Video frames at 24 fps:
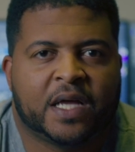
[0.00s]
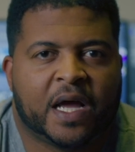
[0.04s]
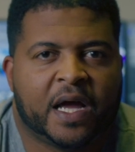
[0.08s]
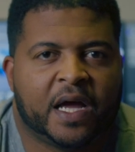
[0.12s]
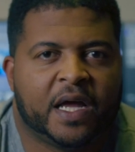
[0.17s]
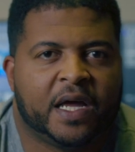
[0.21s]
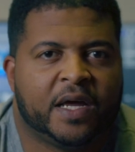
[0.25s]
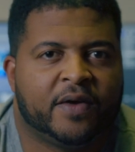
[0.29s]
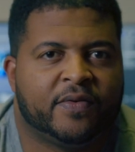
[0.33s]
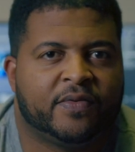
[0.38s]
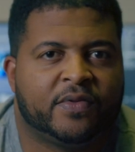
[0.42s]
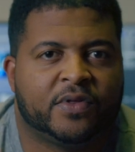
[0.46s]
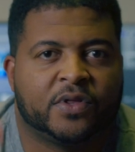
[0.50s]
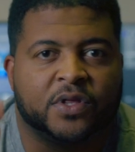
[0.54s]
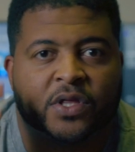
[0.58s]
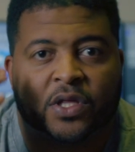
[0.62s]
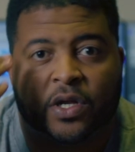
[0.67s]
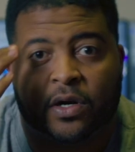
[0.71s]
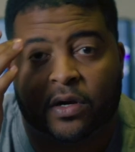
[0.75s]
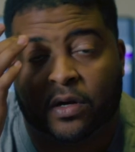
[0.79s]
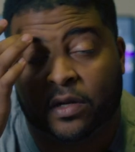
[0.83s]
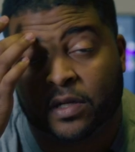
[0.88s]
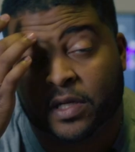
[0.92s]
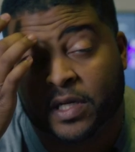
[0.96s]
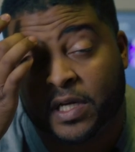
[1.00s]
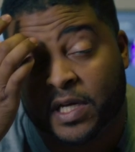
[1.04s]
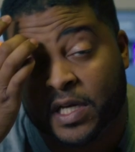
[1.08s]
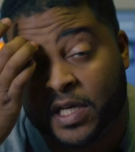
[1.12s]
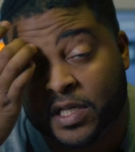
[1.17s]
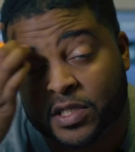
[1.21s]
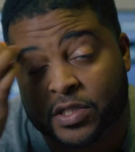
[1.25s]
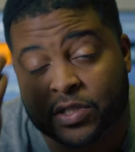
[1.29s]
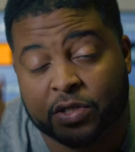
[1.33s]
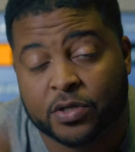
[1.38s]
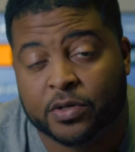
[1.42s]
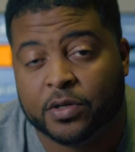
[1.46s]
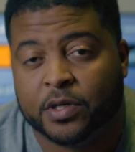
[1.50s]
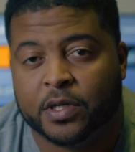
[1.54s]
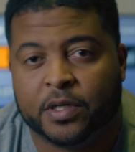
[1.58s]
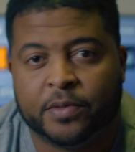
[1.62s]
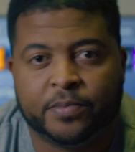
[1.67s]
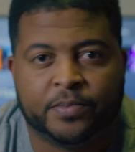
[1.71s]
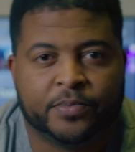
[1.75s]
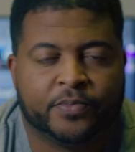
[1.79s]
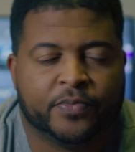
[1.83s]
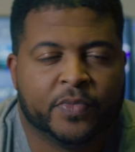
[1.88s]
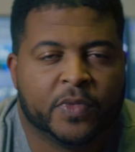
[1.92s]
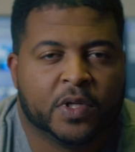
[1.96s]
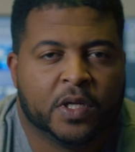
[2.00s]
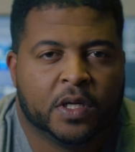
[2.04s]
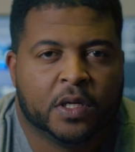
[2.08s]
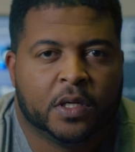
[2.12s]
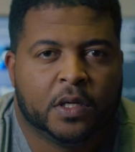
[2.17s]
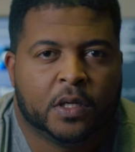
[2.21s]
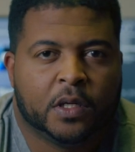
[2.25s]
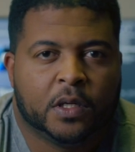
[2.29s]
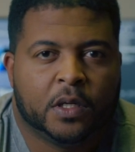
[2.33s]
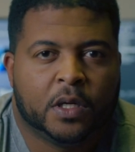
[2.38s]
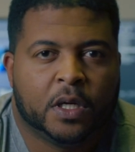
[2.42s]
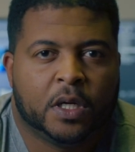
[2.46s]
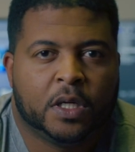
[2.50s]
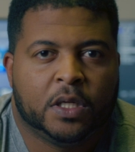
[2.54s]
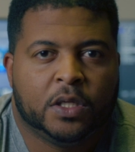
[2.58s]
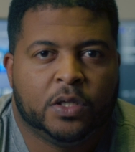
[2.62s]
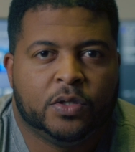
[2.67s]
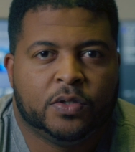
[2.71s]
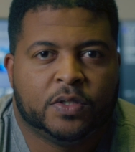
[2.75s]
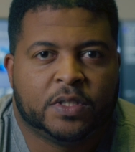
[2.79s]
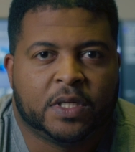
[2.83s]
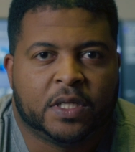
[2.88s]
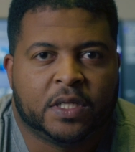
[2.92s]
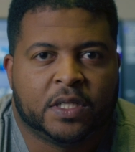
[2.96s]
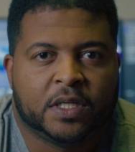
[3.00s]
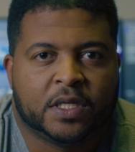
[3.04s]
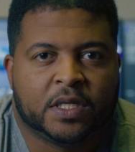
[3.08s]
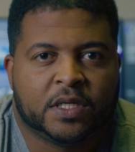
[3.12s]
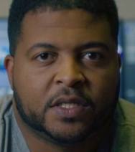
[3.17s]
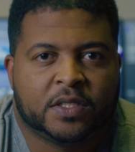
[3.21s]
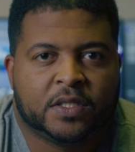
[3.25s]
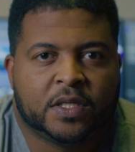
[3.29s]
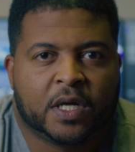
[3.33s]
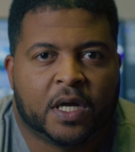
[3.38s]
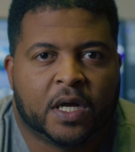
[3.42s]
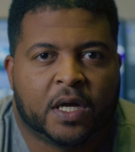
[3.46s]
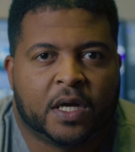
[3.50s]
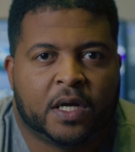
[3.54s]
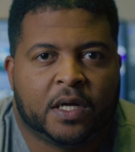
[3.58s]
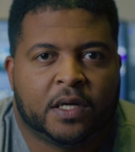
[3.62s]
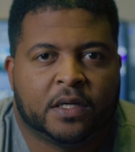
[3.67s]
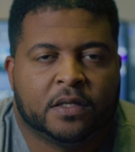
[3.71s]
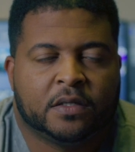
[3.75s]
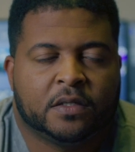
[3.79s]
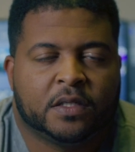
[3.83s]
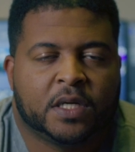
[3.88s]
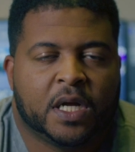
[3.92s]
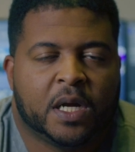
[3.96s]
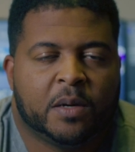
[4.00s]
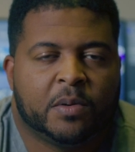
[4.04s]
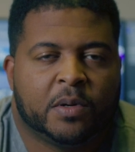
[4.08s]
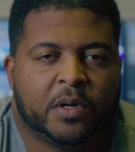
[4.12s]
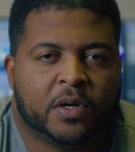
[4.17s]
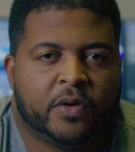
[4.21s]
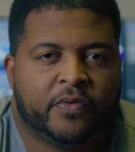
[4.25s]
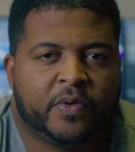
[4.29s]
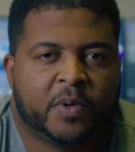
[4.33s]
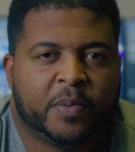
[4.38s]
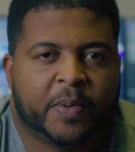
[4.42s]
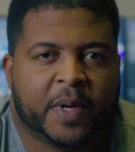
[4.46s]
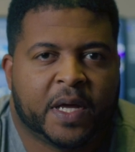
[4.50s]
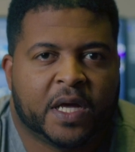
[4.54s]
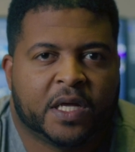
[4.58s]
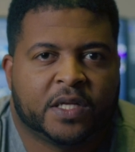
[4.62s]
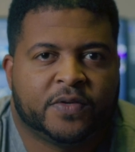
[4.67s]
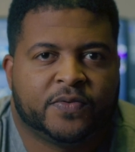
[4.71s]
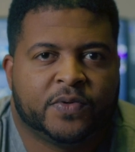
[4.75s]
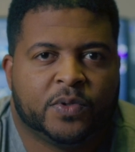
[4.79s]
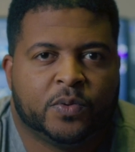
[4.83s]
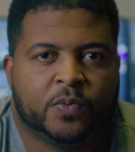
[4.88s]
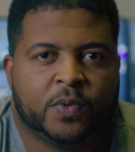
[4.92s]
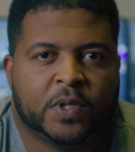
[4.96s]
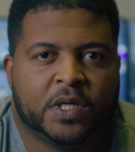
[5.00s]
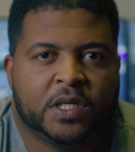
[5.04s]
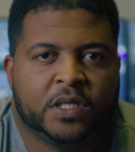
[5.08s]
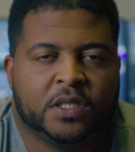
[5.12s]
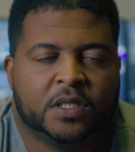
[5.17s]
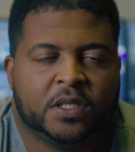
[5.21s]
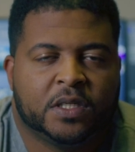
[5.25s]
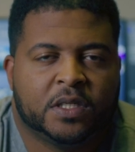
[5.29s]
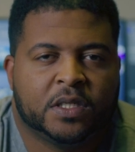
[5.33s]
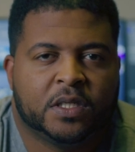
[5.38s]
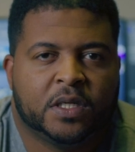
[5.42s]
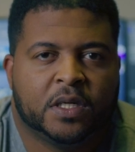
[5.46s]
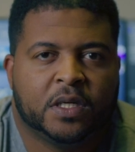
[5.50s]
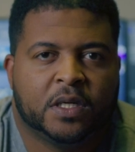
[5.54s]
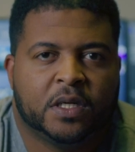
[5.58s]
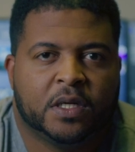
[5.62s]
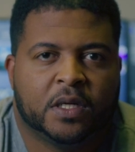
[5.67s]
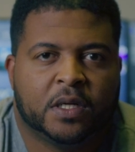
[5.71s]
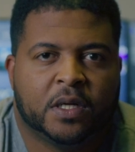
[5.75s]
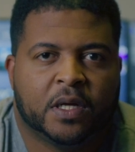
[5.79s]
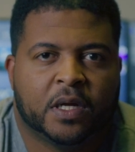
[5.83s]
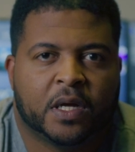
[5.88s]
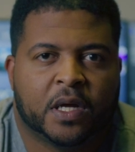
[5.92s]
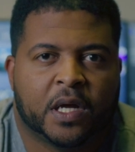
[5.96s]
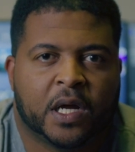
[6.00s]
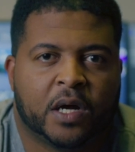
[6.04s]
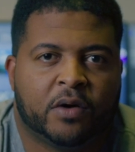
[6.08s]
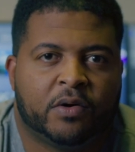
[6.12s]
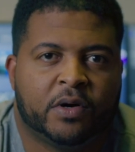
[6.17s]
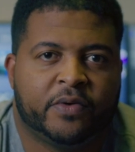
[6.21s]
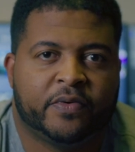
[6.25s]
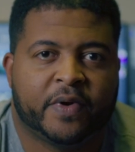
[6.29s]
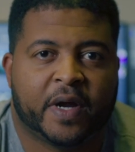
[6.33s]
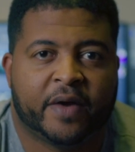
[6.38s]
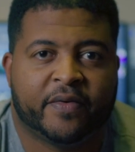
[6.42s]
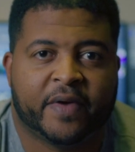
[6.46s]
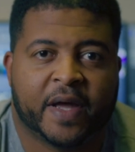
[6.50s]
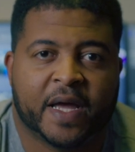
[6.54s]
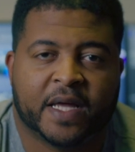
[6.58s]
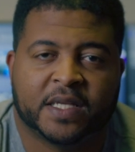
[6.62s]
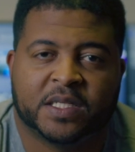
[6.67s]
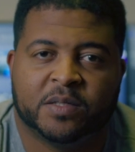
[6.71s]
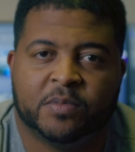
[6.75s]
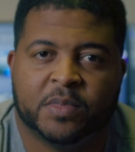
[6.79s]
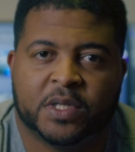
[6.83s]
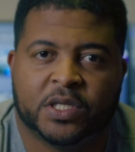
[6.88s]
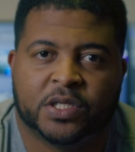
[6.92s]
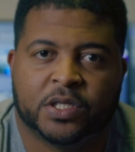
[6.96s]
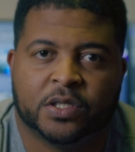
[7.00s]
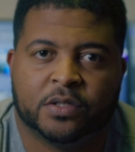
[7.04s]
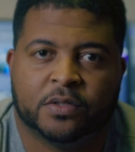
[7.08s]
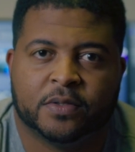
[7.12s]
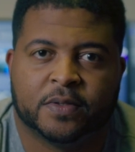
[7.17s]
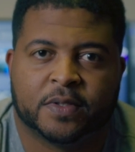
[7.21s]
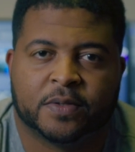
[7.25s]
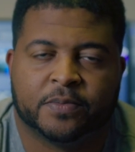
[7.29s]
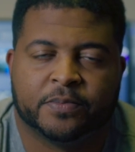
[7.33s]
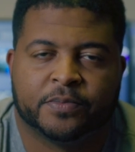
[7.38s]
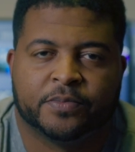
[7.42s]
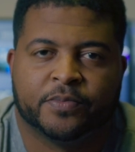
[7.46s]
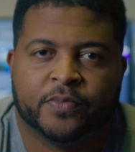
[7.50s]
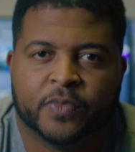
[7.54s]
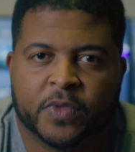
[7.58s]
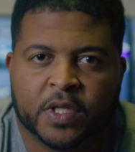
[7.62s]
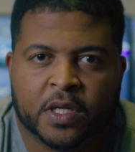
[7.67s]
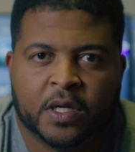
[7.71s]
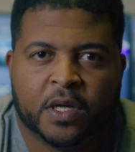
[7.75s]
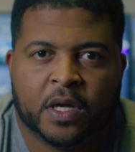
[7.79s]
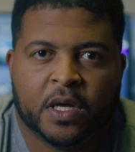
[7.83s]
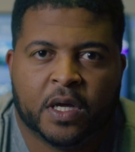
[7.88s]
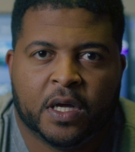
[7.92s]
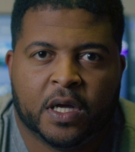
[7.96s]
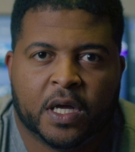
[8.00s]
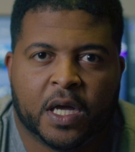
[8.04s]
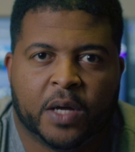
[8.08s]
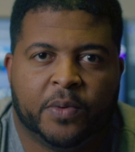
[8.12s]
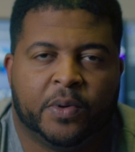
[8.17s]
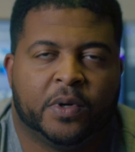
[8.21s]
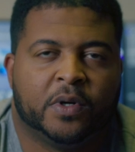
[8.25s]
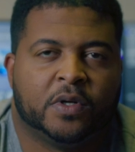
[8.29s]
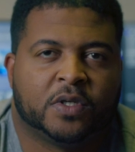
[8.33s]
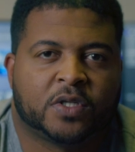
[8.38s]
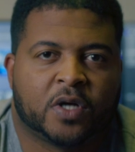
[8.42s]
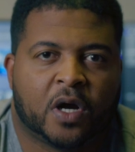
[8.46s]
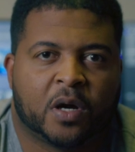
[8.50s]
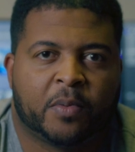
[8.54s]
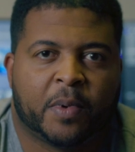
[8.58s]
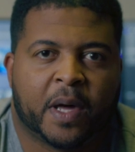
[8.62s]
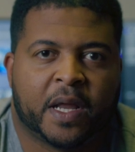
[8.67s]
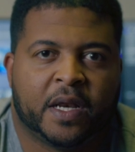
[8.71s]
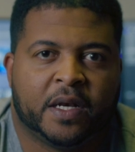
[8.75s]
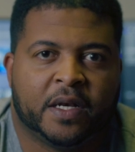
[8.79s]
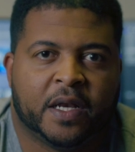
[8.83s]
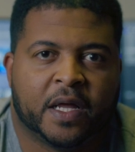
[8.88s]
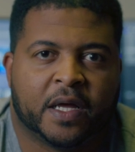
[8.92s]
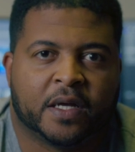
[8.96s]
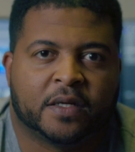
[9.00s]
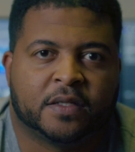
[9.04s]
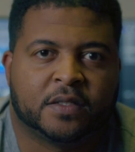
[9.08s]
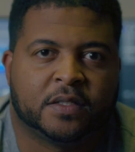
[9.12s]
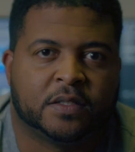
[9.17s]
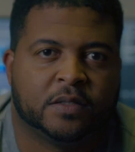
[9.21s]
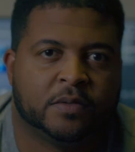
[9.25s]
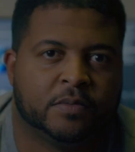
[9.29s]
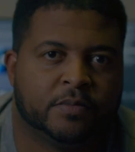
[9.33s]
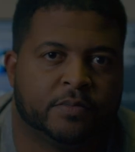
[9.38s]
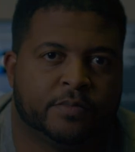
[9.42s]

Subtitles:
I have thoroughly enjoyed using this camera over the past few weeks. However, I've had some issues, and we're going to talk about it next.